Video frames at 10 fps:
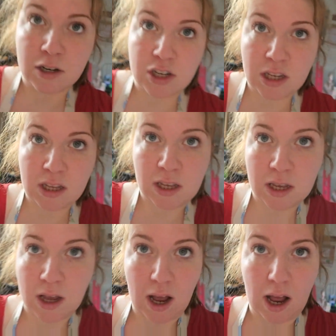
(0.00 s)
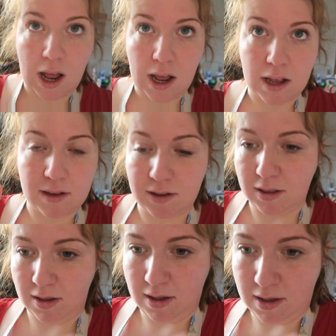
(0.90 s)
She has
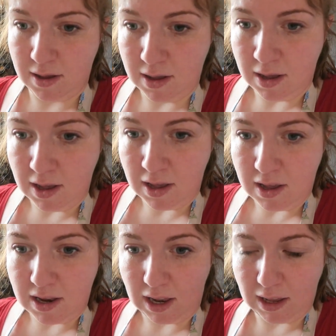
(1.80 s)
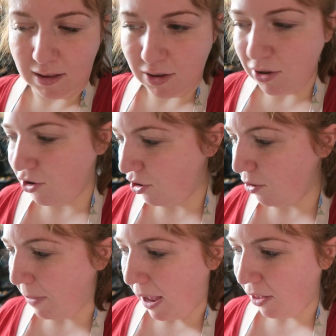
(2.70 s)
the, like, it's not just
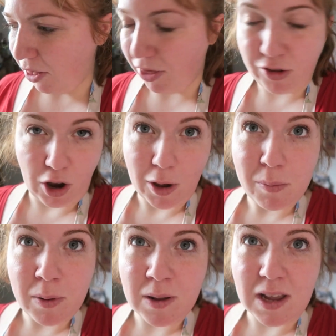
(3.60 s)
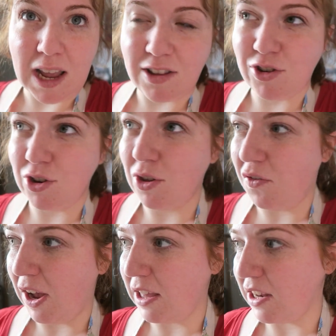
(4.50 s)
the bathtub, it's just
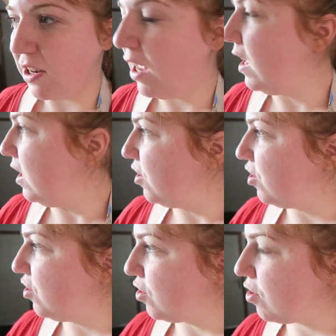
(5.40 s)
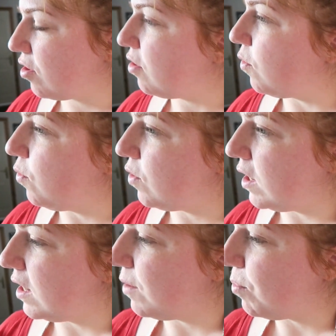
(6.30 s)
the fact that she just goes
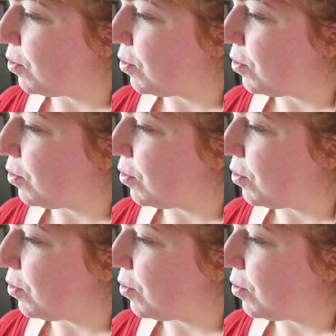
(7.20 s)
and